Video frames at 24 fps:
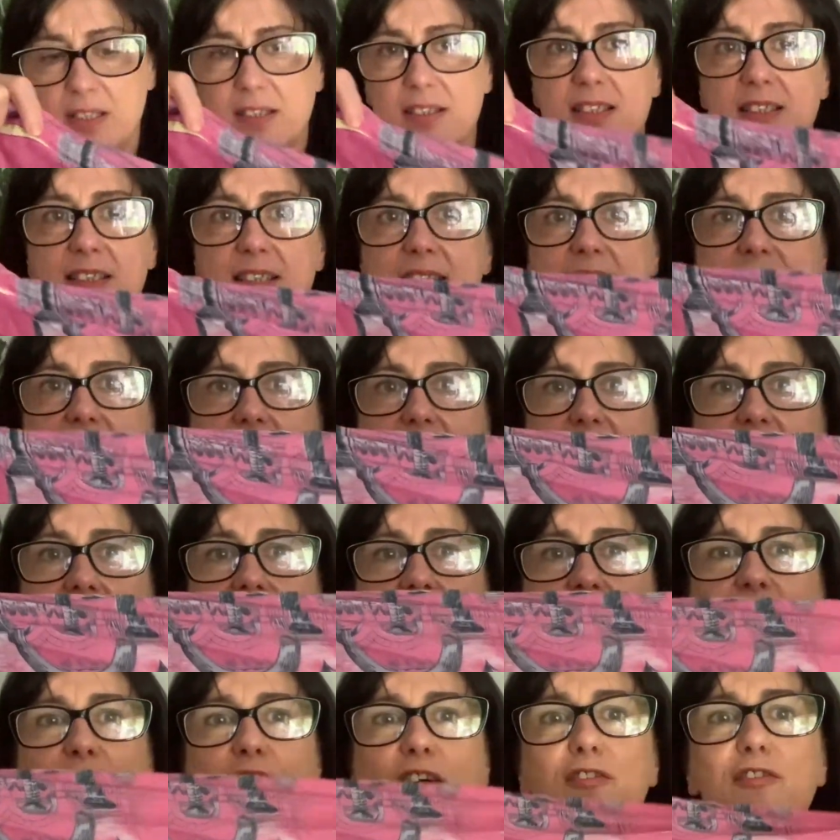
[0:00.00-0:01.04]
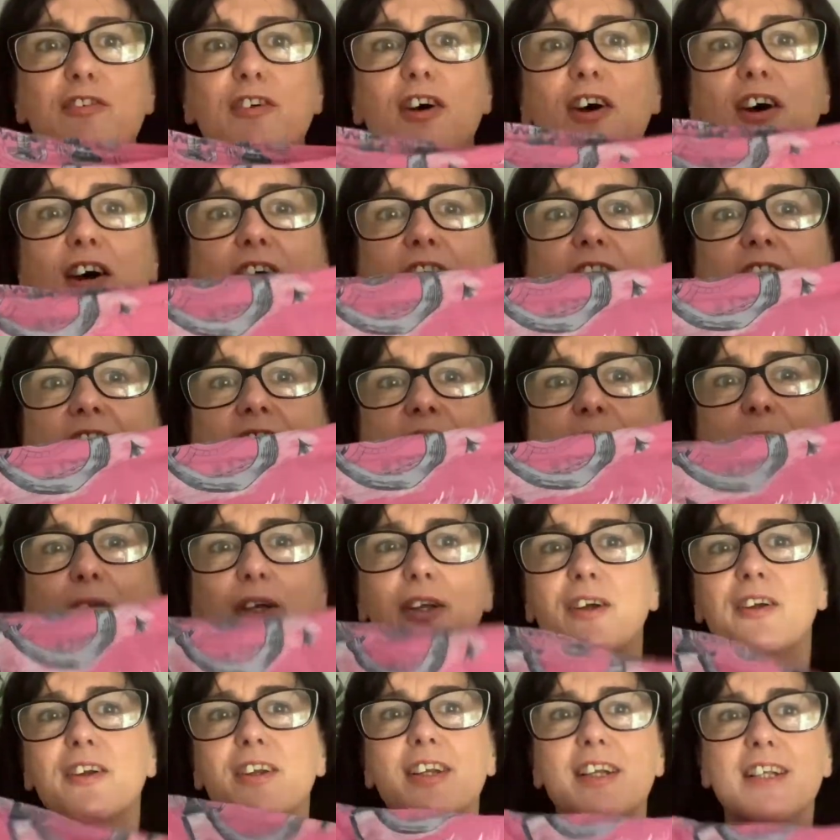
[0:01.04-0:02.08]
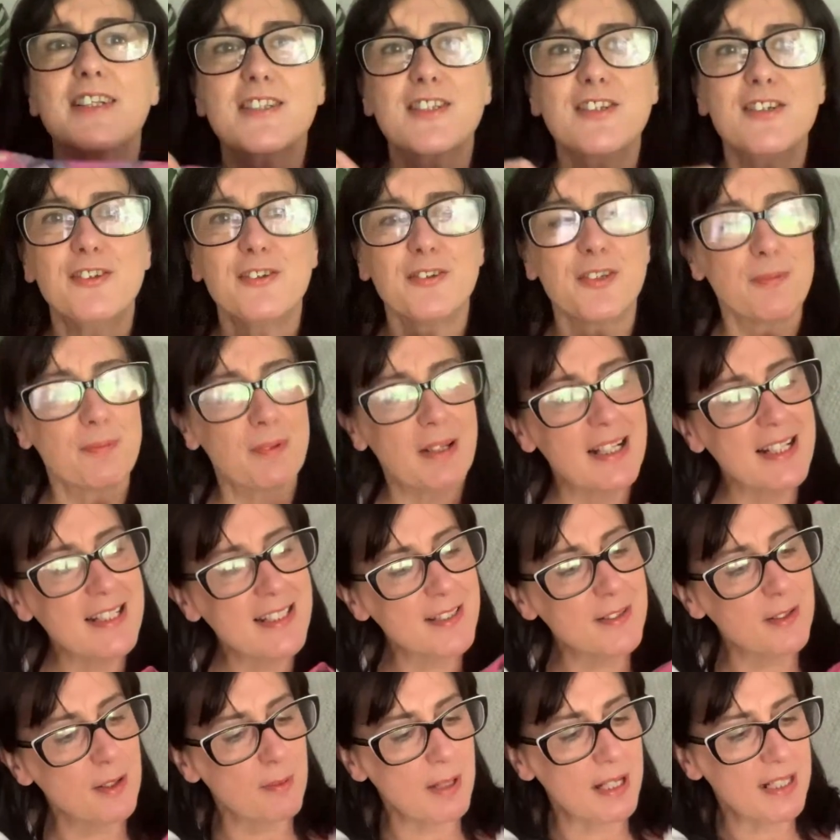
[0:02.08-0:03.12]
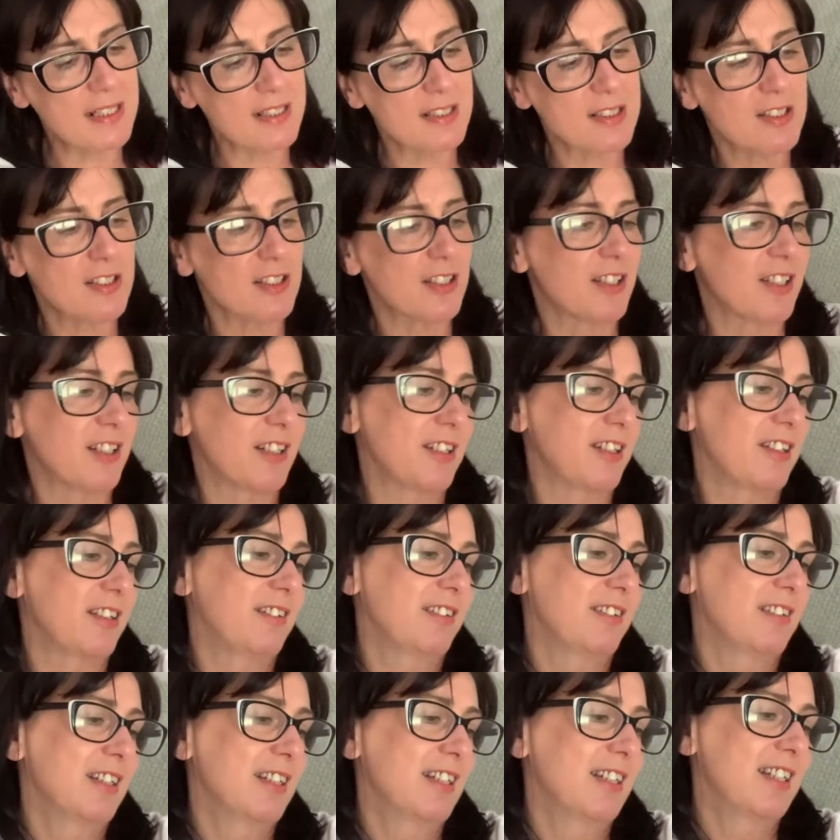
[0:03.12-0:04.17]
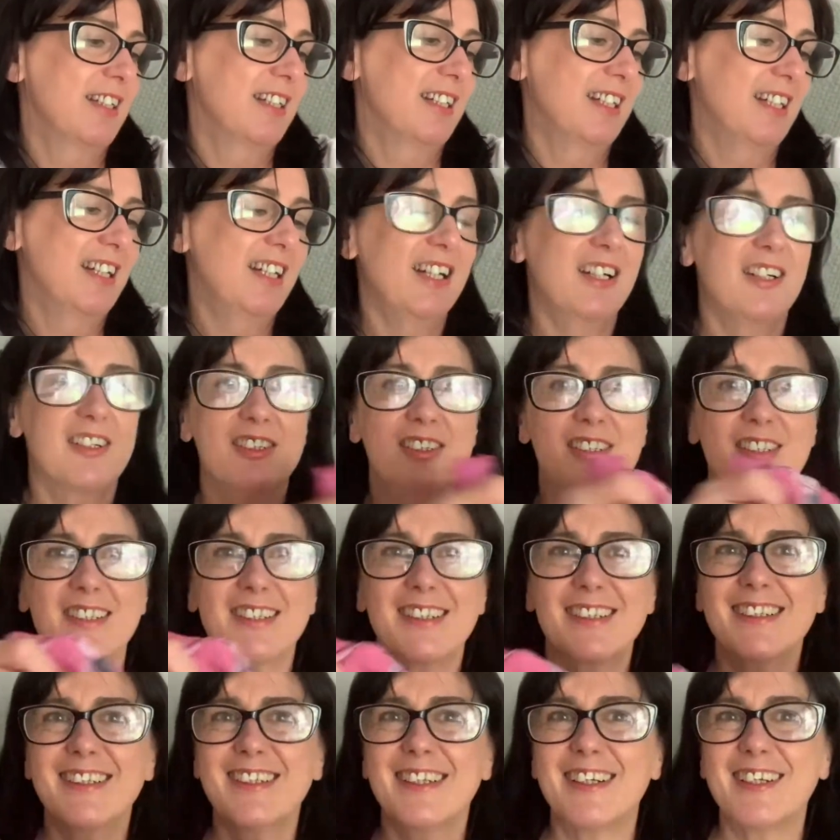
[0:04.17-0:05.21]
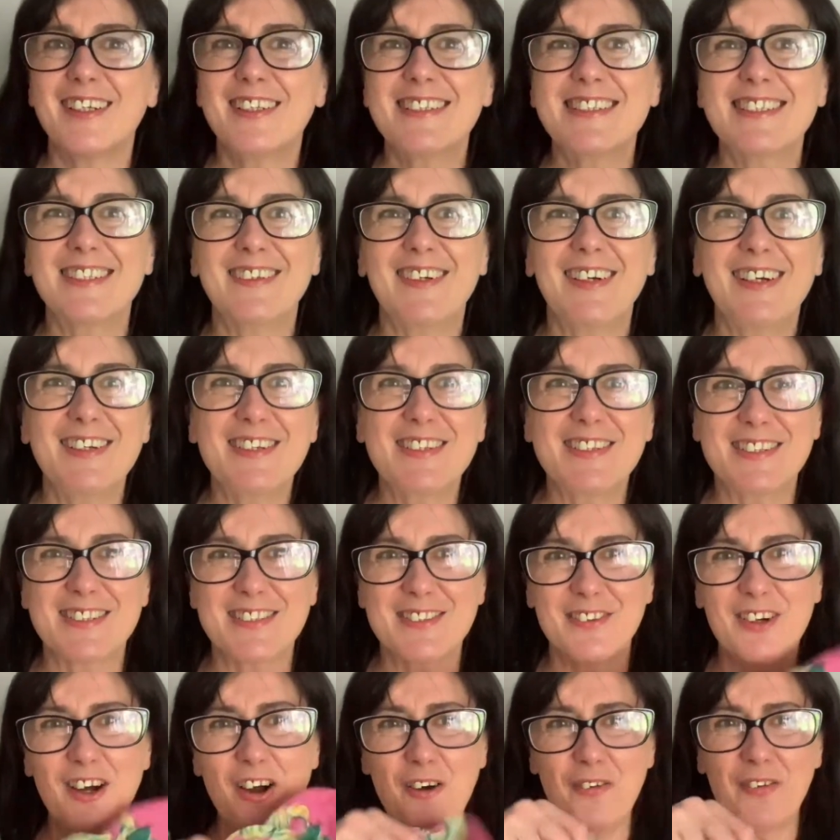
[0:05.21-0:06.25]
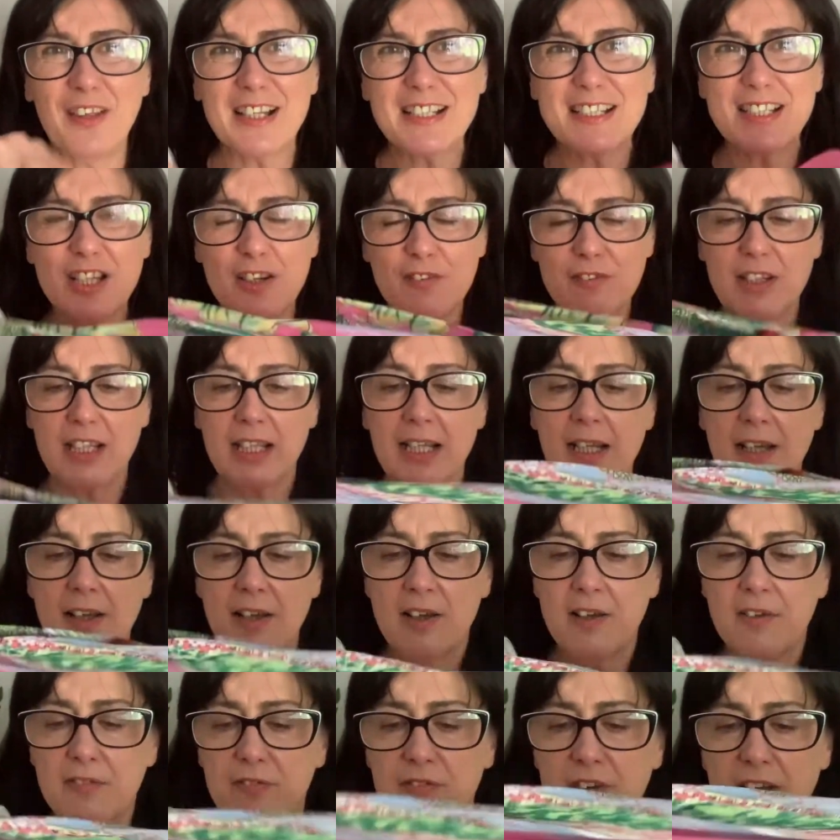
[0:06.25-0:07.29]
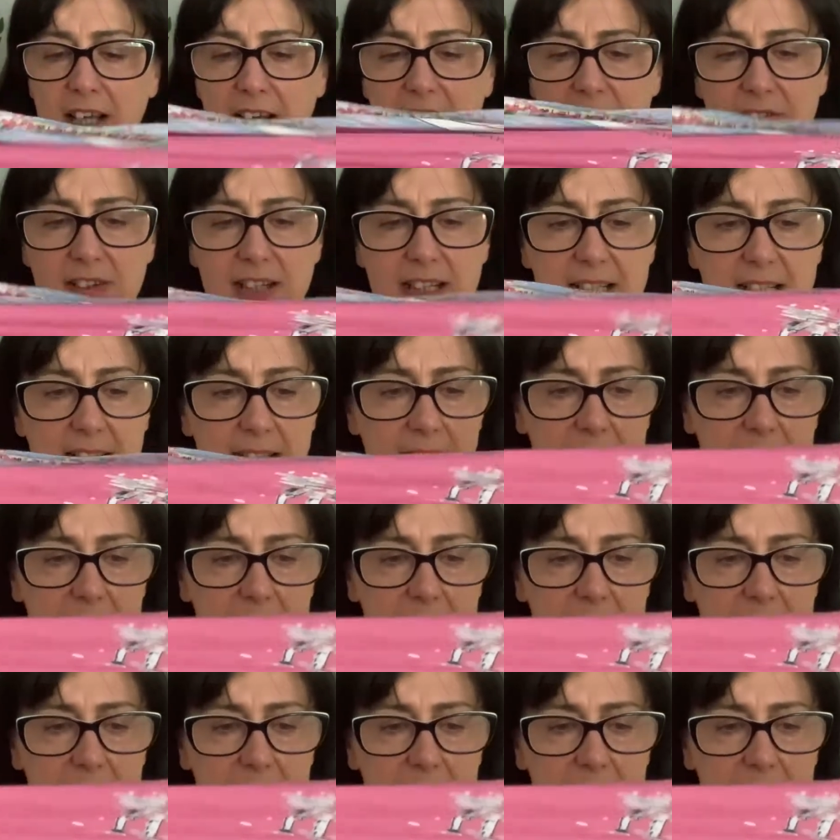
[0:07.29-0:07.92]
to Sicily for our honeymoon, and it's got all the places we went to, you know. So I just thought, oh, that's lovely. Very